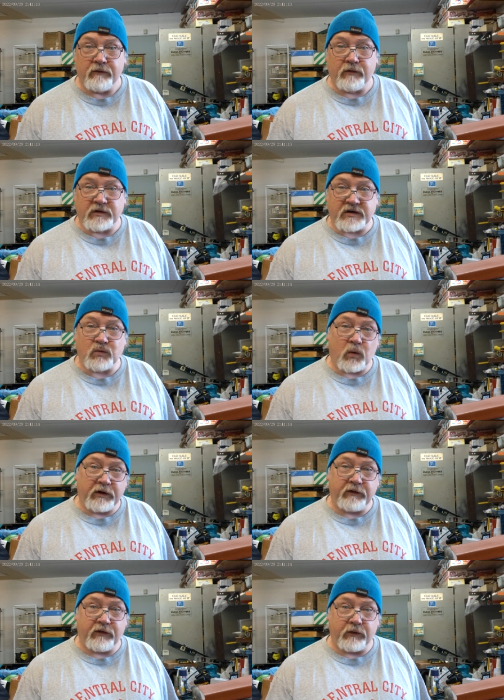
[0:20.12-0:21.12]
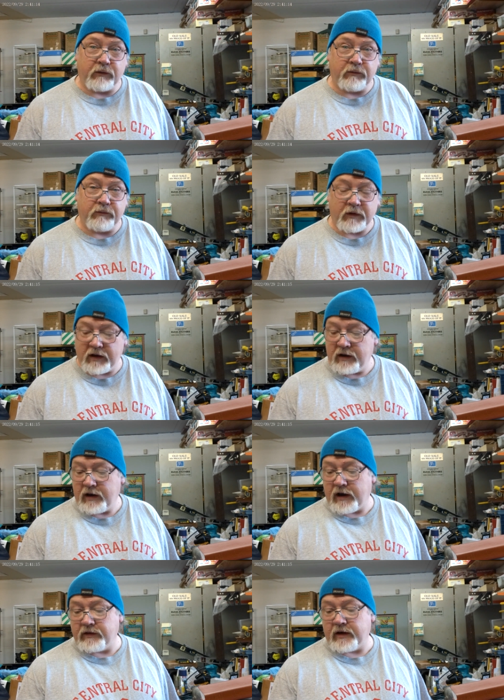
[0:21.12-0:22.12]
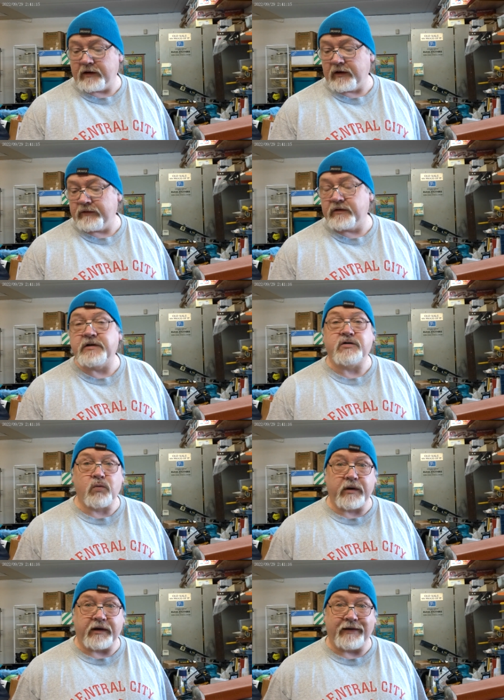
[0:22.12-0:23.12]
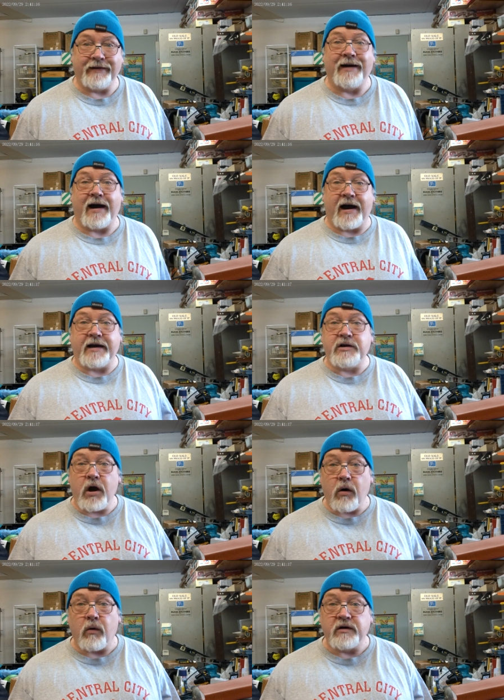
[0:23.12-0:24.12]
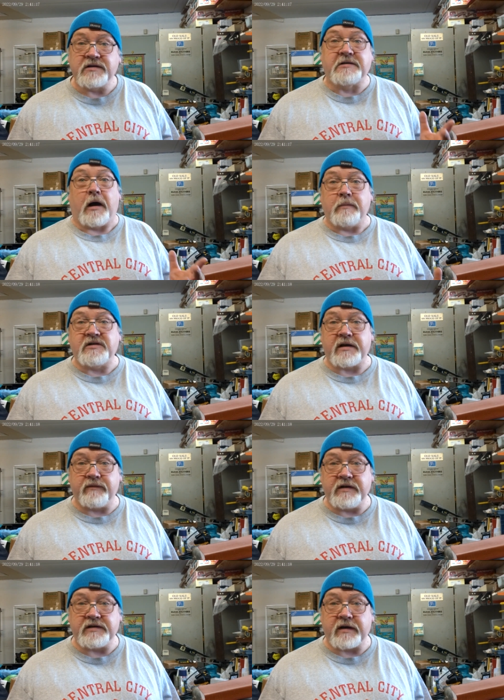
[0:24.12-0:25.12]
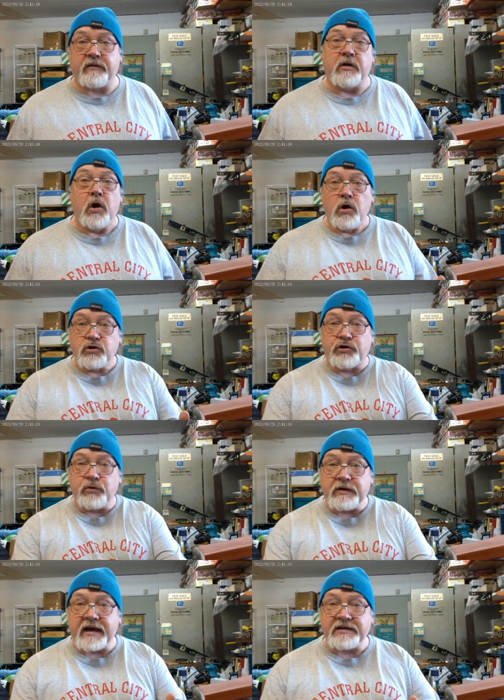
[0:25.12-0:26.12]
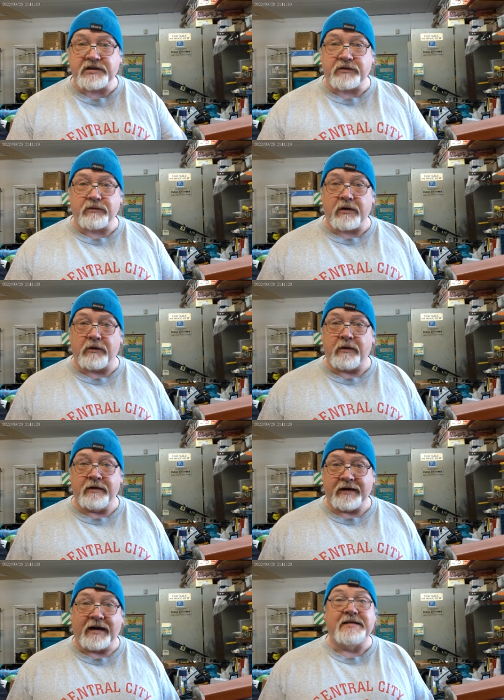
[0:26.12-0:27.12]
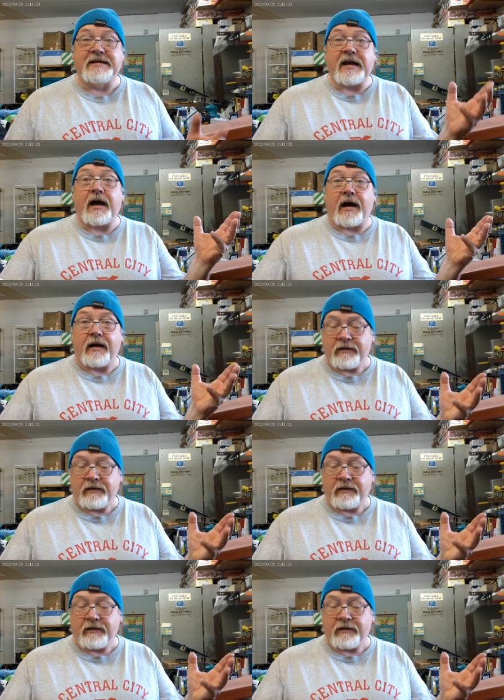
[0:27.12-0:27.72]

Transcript: verses 1 and 2, and then 11 to 20. I know, Psalm 77, two days in a row. Huzzah!